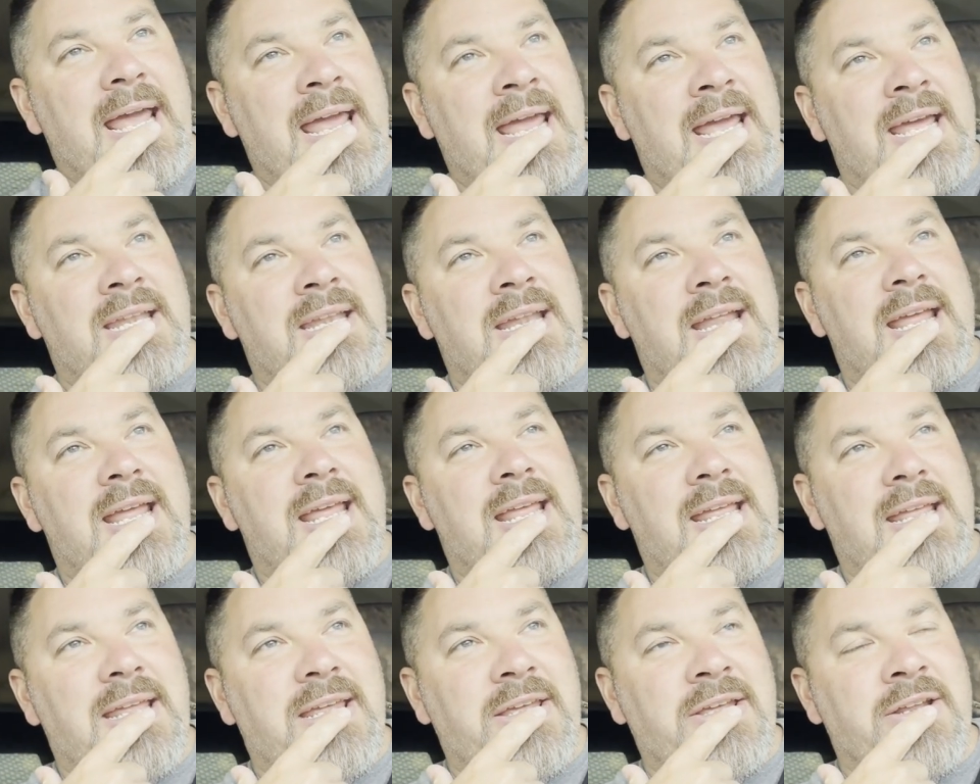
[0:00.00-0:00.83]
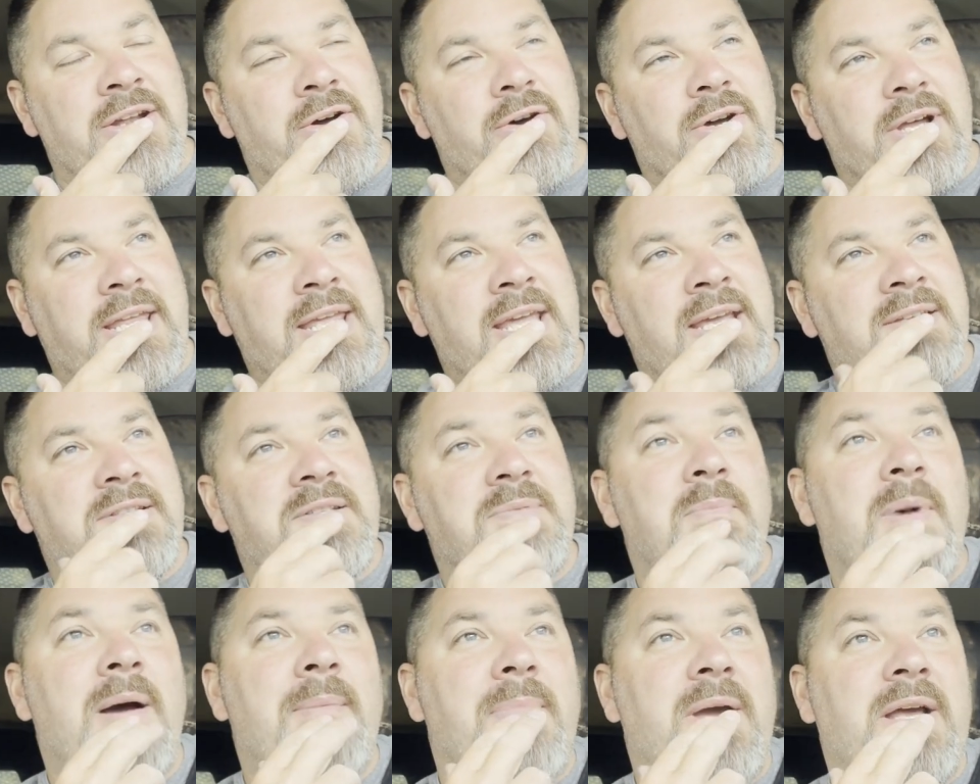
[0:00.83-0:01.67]
And, you know,
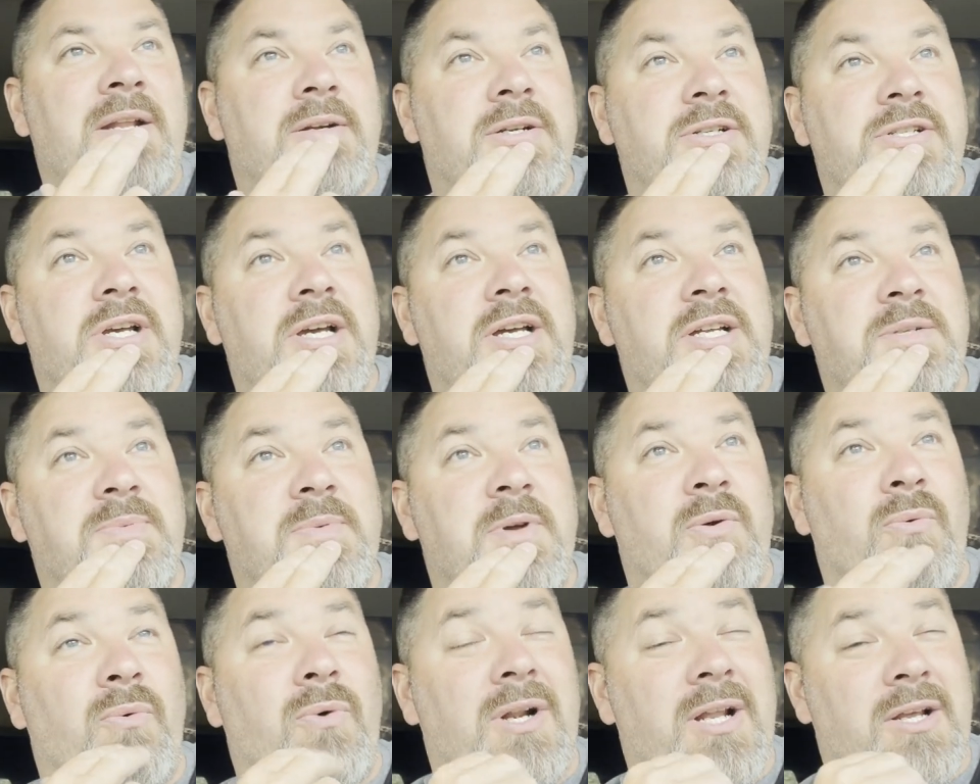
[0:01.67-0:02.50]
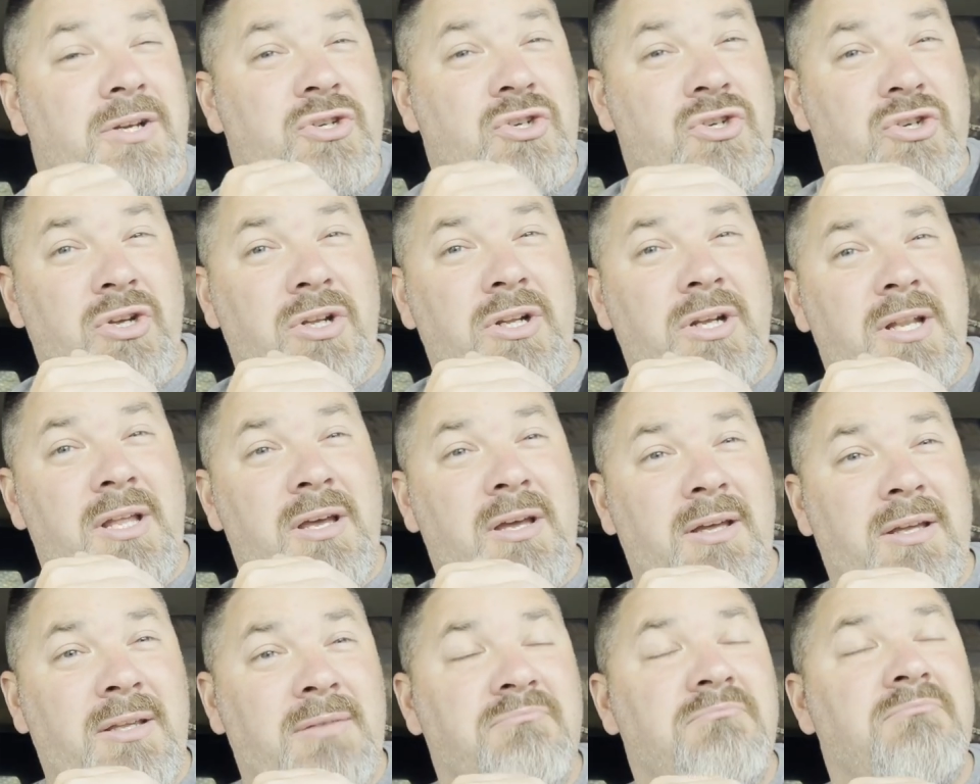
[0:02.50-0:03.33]
against my better judgment, what I should
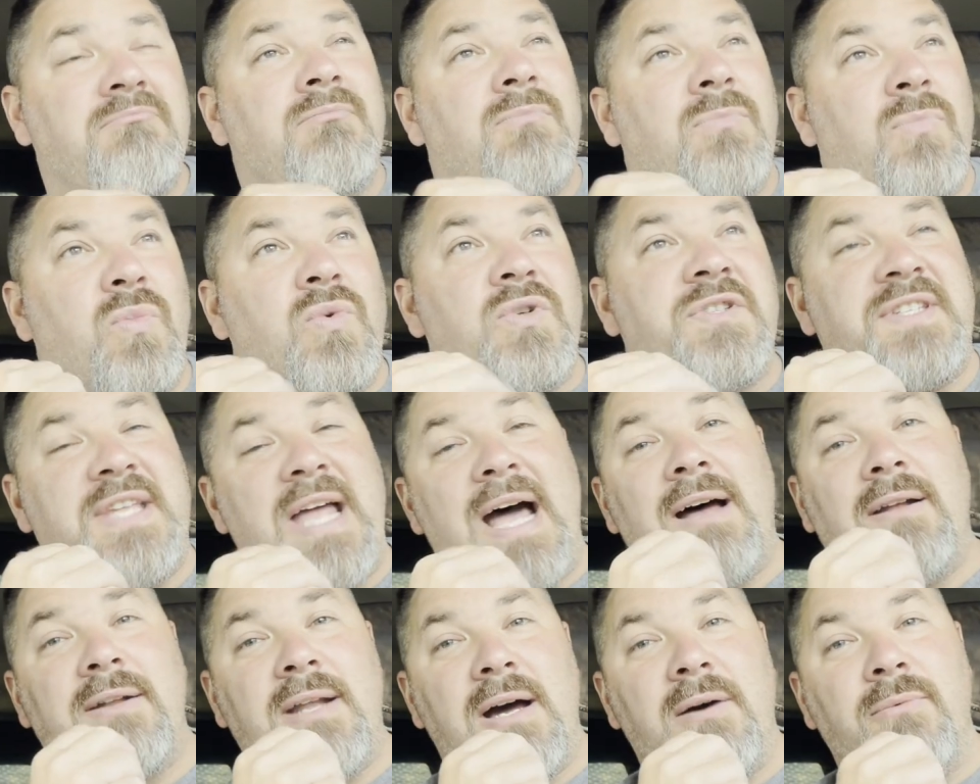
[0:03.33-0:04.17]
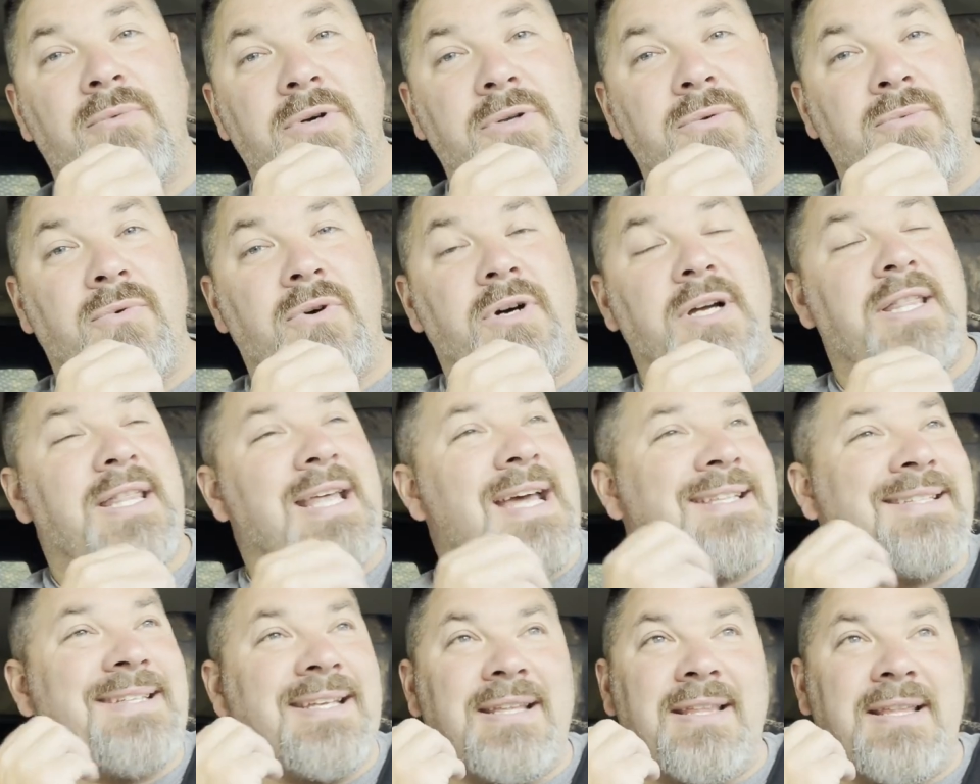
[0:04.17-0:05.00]
have done was dial
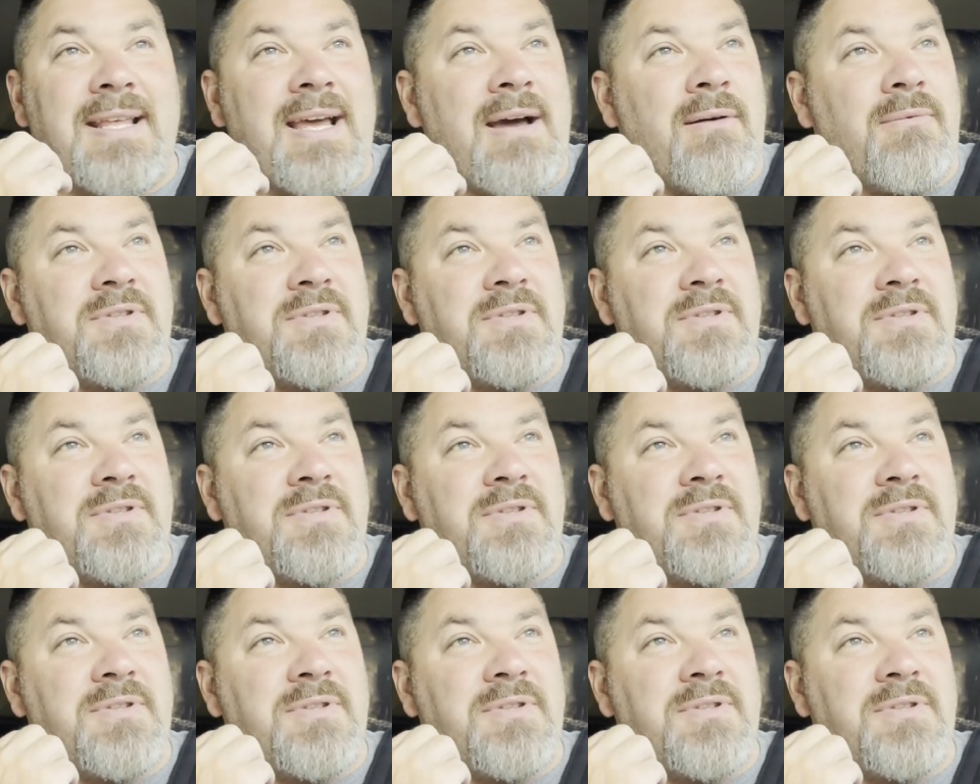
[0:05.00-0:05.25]
911.